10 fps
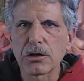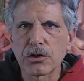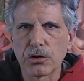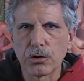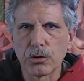
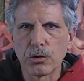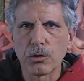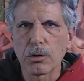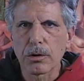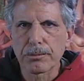
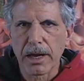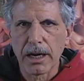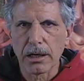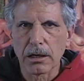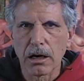to
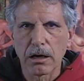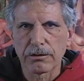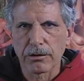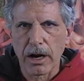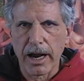paint a
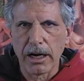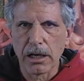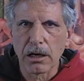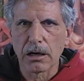variety